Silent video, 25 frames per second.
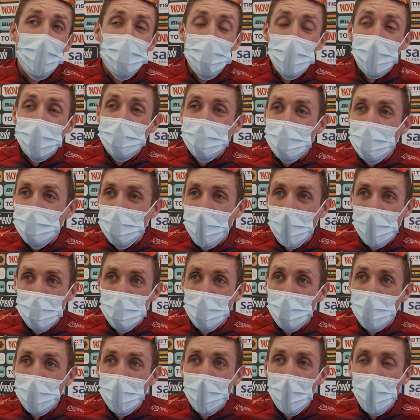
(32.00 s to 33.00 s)
I mean, it's
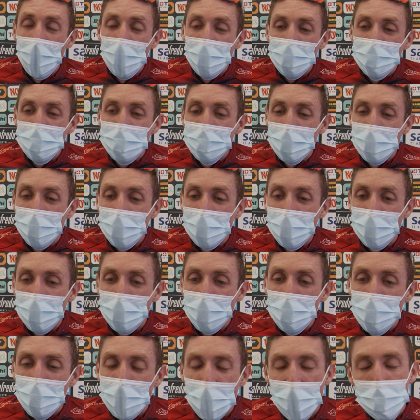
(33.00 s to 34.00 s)
incredible. You know, it's
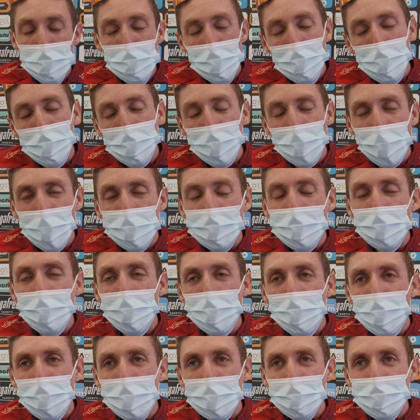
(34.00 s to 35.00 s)
uh, we came here with the
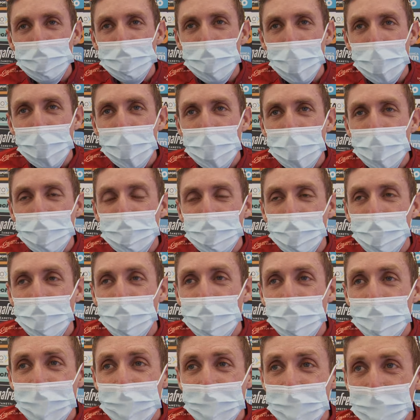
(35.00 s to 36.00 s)
idea of winning a stage,
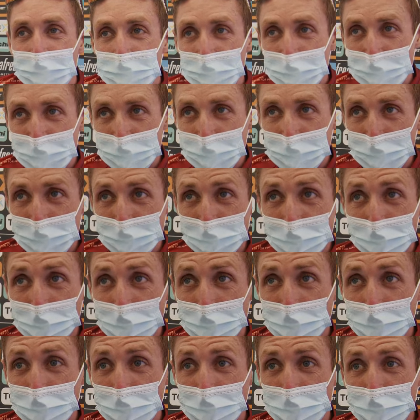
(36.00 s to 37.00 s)
and
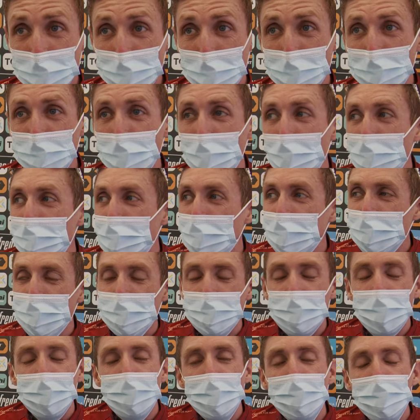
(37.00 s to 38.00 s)
it's always
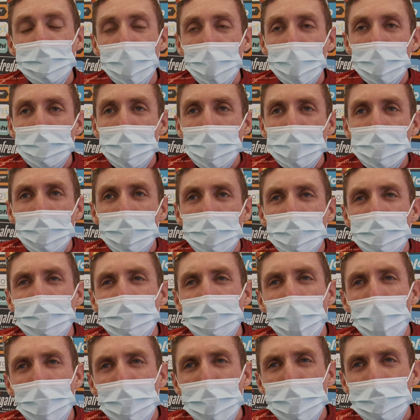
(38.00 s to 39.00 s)
easier said than done, especially when
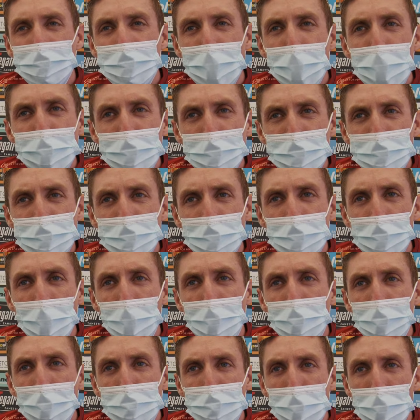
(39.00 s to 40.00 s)
there's so many stages that
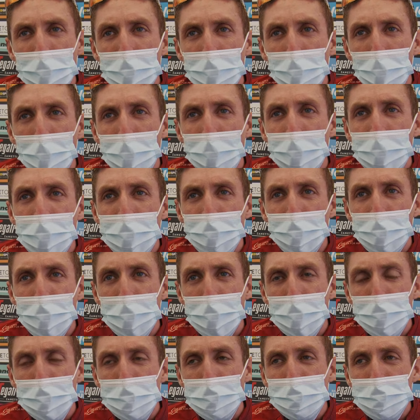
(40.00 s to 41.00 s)
go for the breakaway.
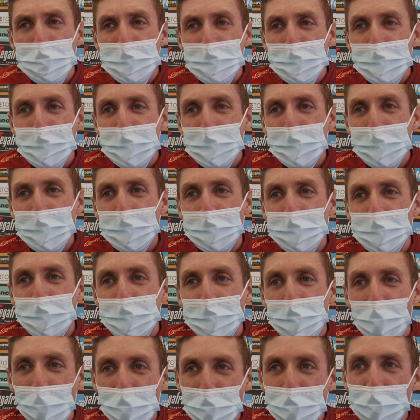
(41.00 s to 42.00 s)
And
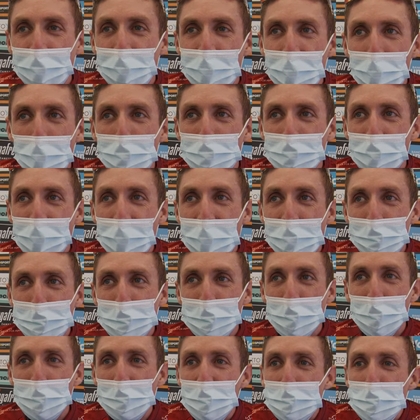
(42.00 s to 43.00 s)
finally, I was
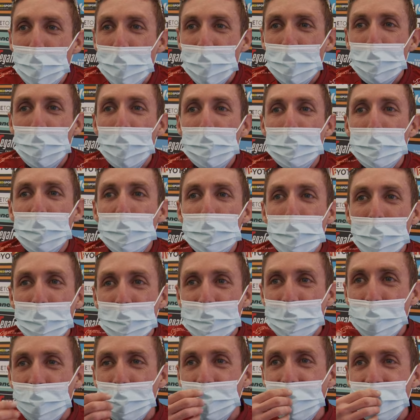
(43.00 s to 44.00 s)
allowed to go in the breakaway by the
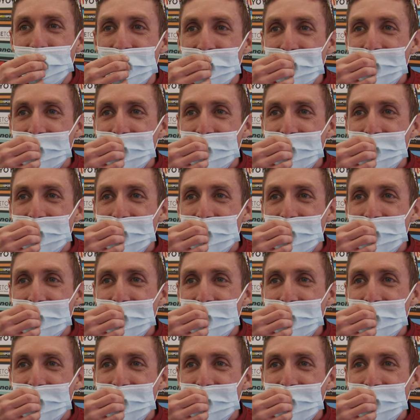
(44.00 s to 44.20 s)
peloton,